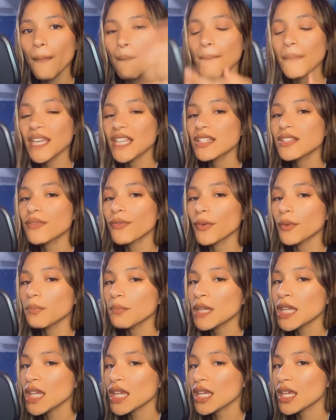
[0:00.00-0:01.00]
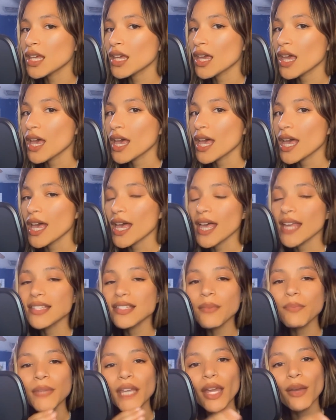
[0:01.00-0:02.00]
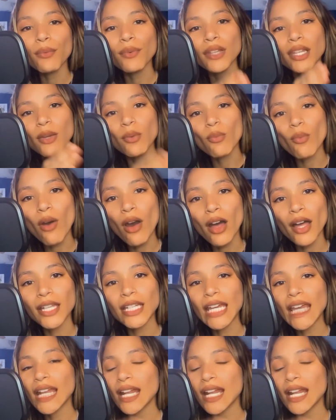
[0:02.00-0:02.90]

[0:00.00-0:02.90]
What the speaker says: Because for me, it's something I really want,